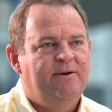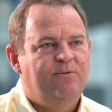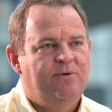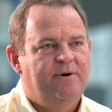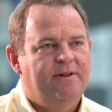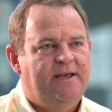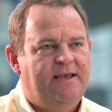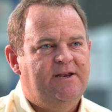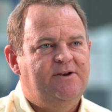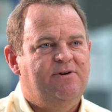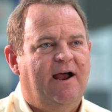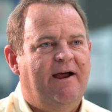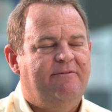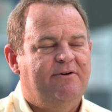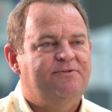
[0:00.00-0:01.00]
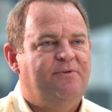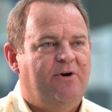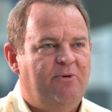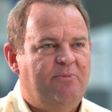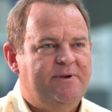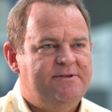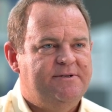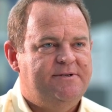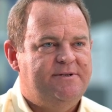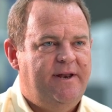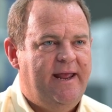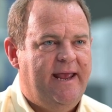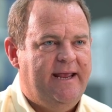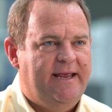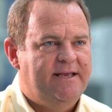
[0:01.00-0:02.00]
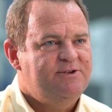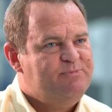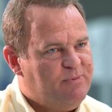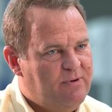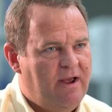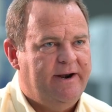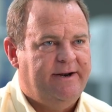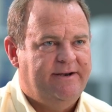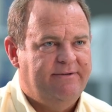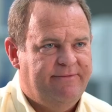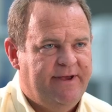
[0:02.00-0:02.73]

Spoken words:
And one of the key drivers for our business today is product